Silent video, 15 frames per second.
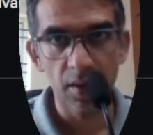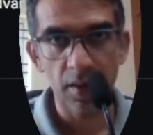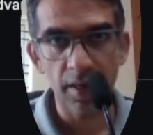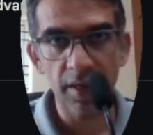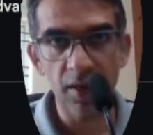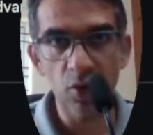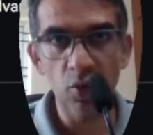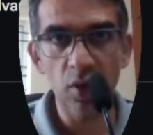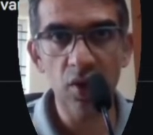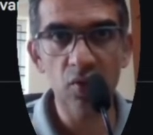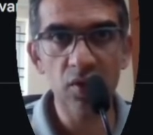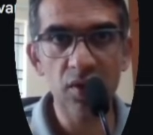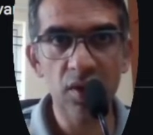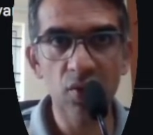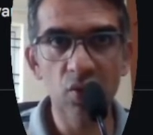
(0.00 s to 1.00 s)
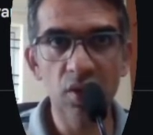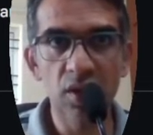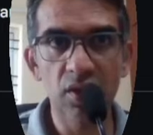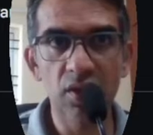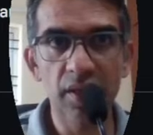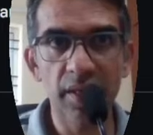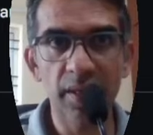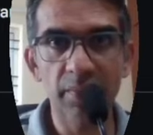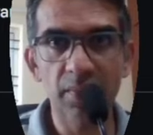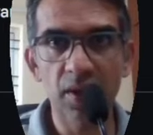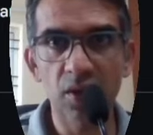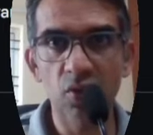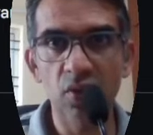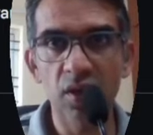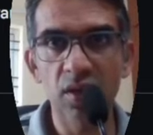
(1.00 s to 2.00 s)
Right now, what was grounded SAM?
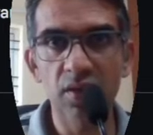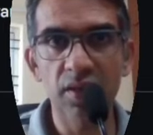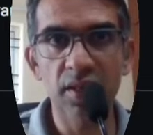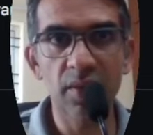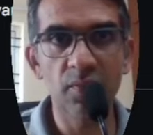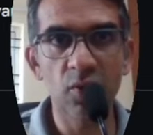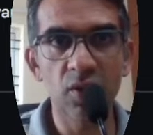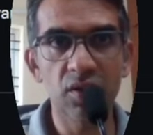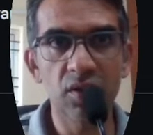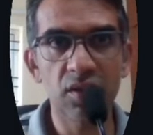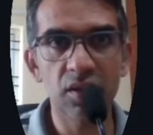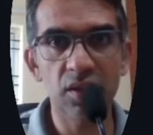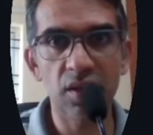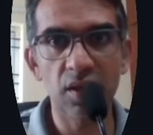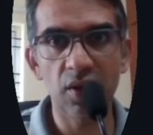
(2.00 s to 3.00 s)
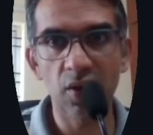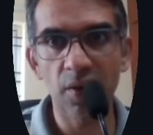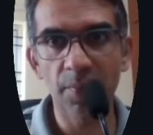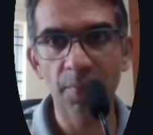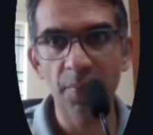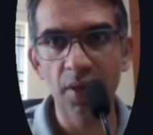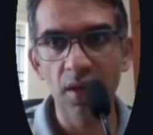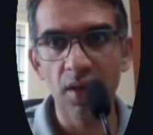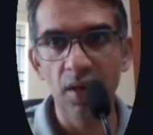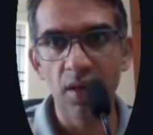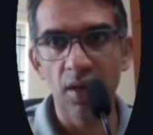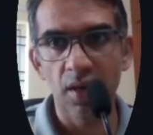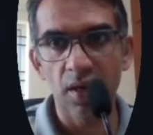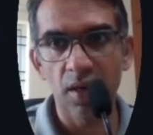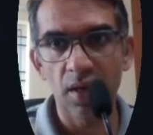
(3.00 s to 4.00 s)
Grounded SAM was, uh, you know,
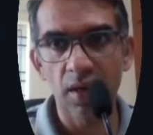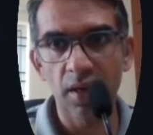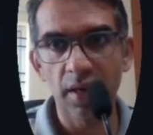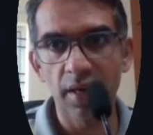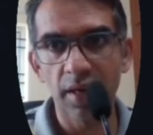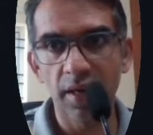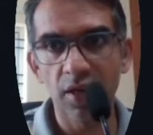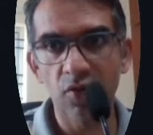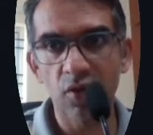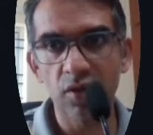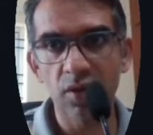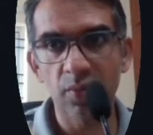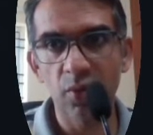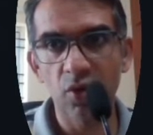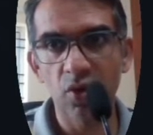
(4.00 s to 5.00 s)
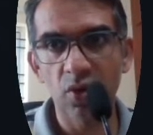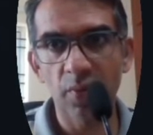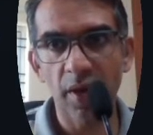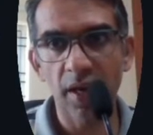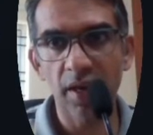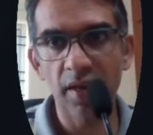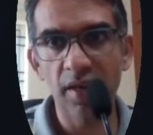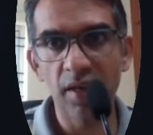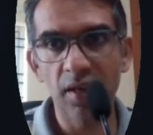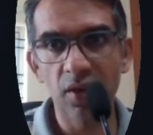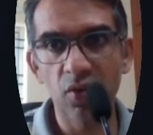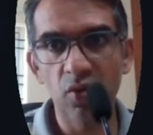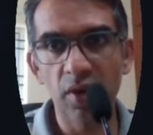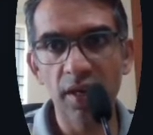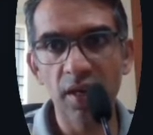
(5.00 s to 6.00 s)
uh, it was about marrying
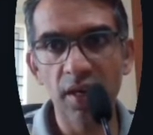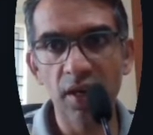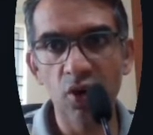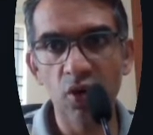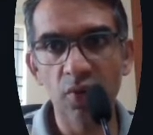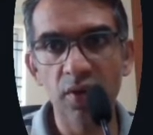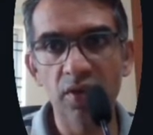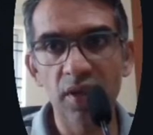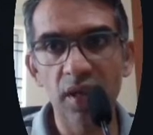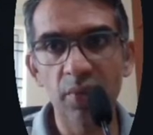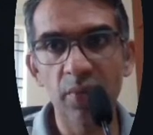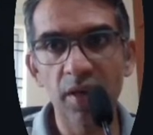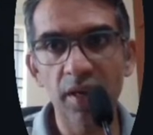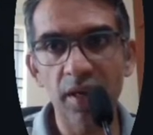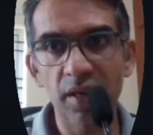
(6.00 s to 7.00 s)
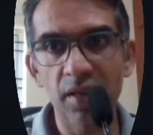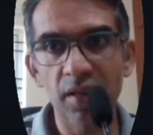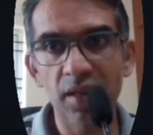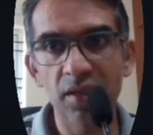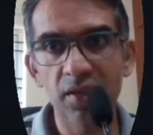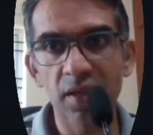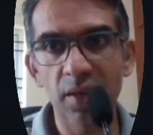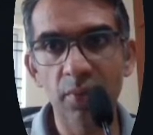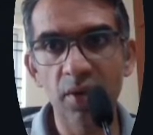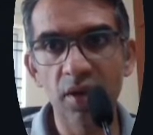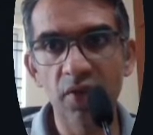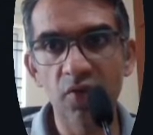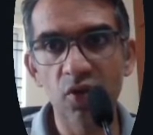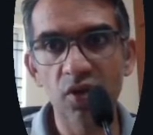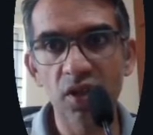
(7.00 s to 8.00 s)
grounding Dino with segment anything, stable
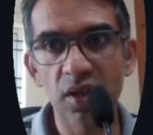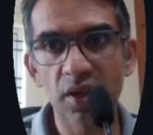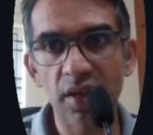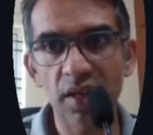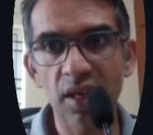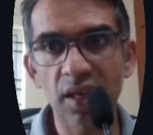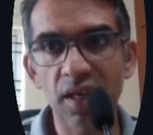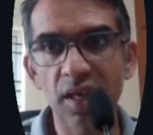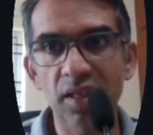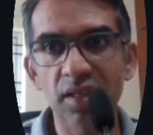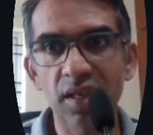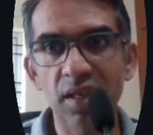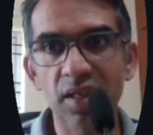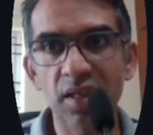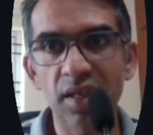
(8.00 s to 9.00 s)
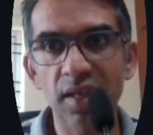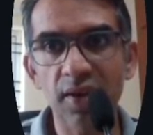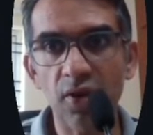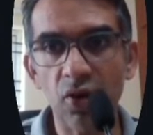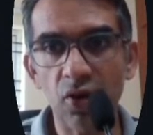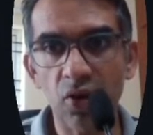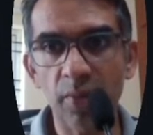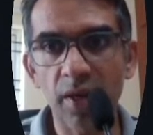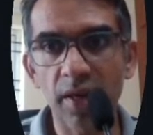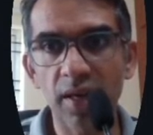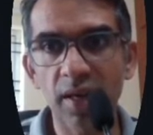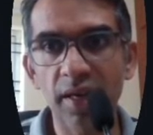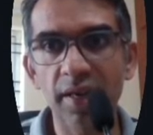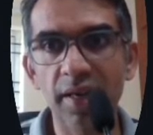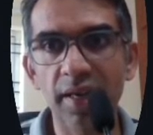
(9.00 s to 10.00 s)
diffusion, recognize anything,
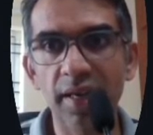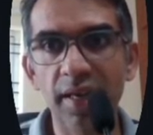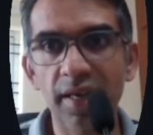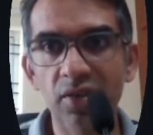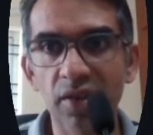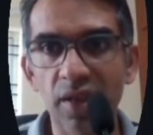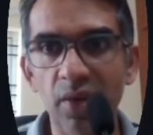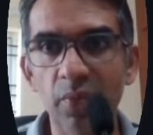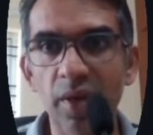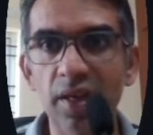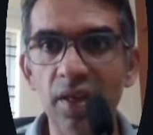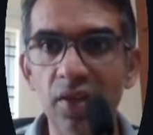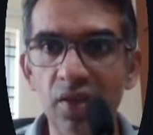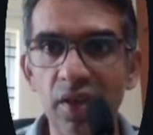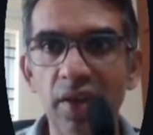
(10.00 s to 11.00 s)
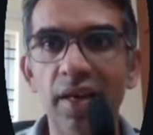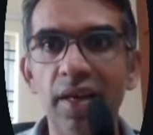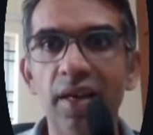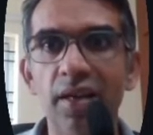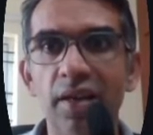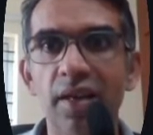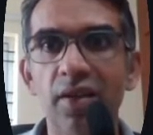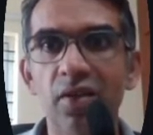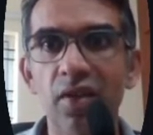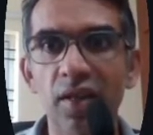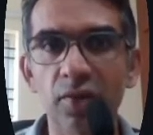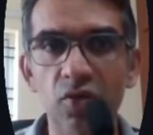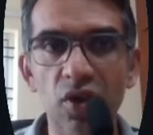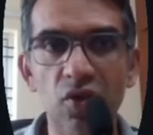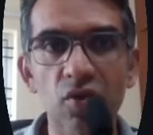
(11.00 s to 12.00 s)
automatically detect segment and generate anything.
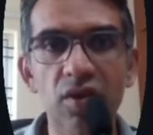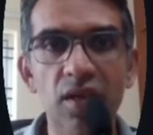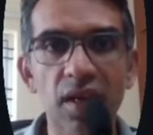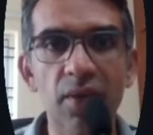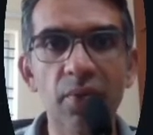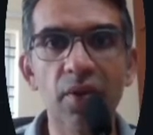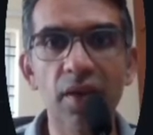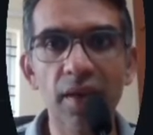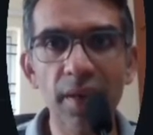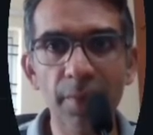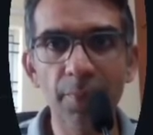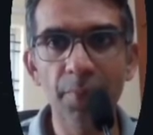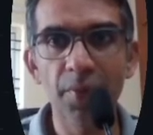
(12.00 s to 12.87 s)
So it was a library.